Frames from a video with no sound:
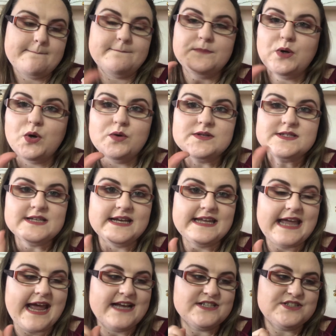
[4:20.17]
pots, I
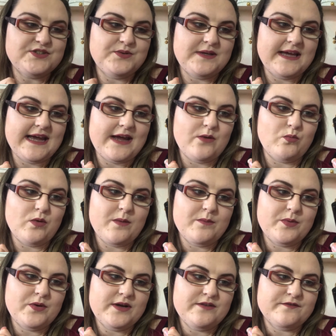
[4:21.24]
guess, you get
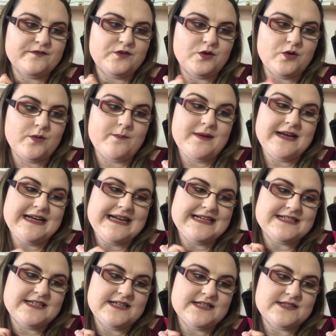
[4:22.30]
1.4
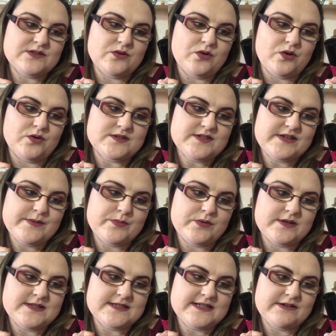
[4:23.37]
millilitres or
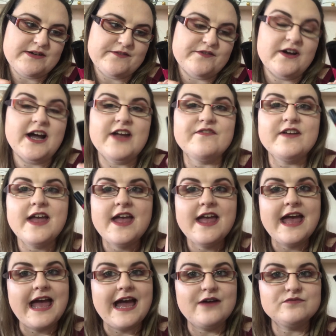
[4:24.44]
0.05
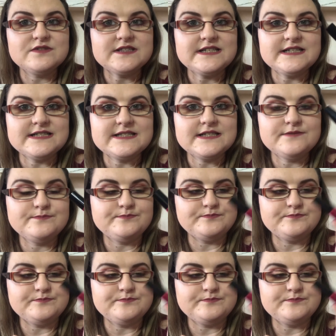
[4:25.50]
ounces.